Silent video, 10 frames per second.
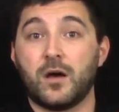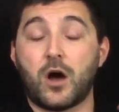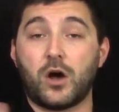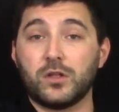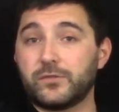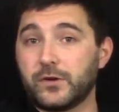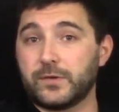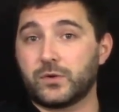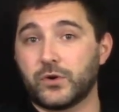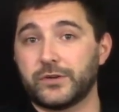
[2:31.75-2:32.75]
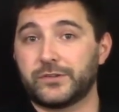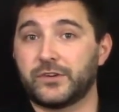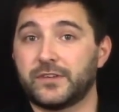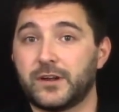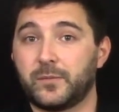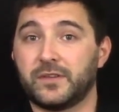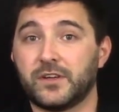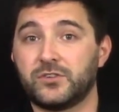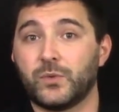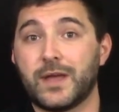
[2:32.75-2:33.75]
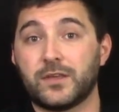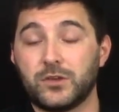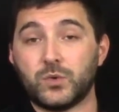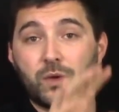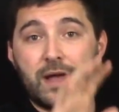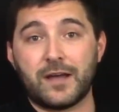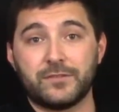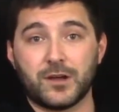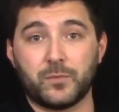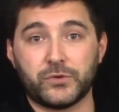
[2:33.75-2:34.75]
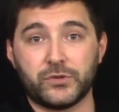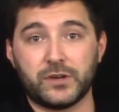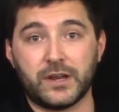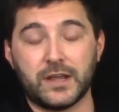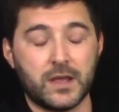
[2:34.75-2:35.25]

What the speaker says: All of our recordings are set up in such a way that you will have the opportunity